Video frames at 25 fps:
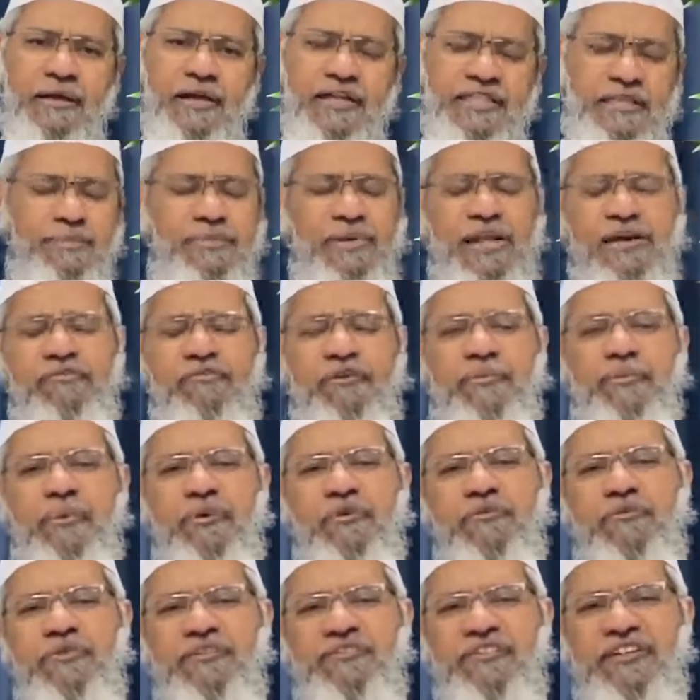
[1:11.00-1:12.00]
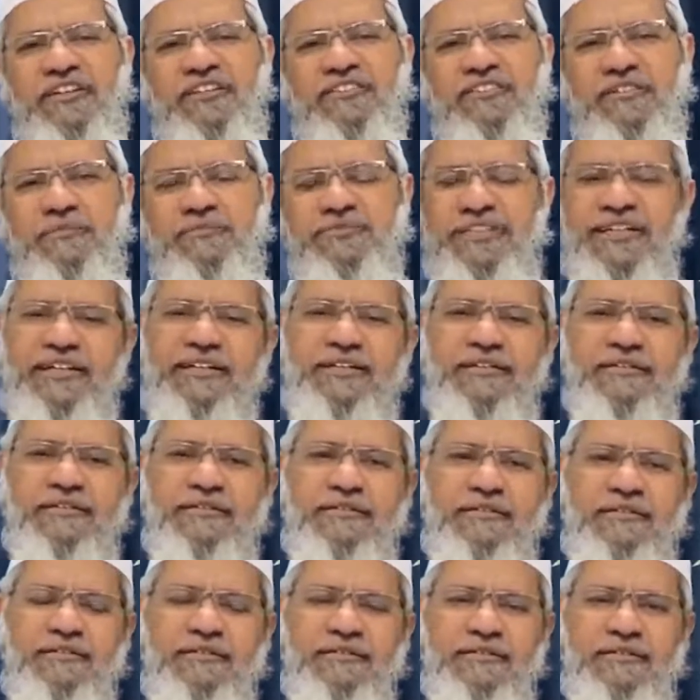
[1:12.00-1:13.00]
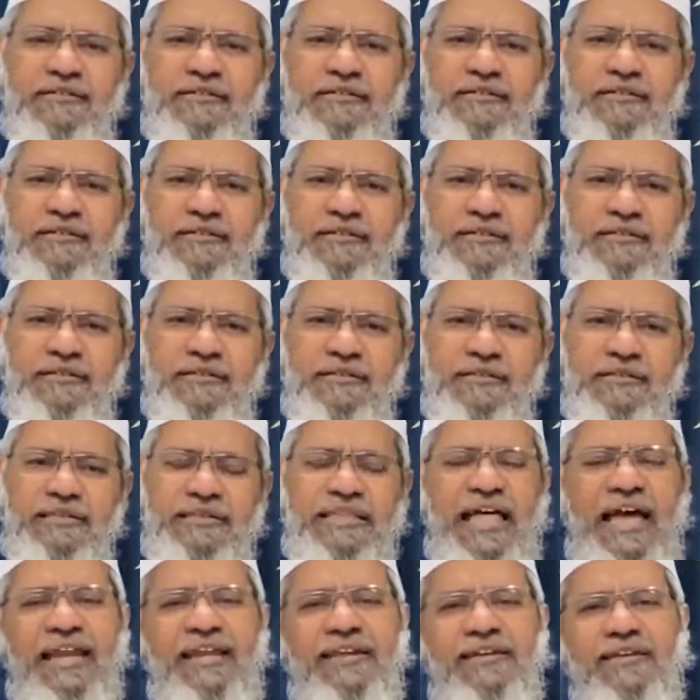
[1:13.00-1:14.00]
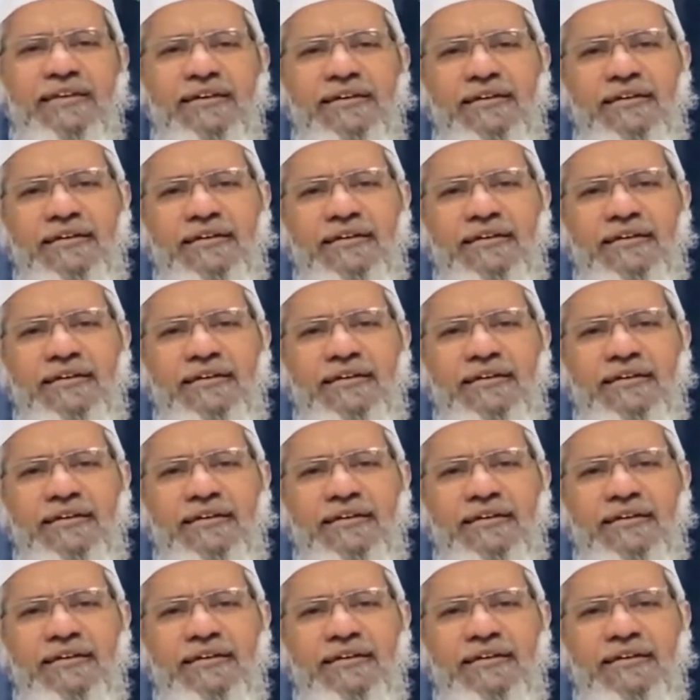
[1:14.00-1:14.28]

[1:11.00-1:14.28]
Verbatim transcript: the beloved Prophet sallallahu alayhi wa sallam said that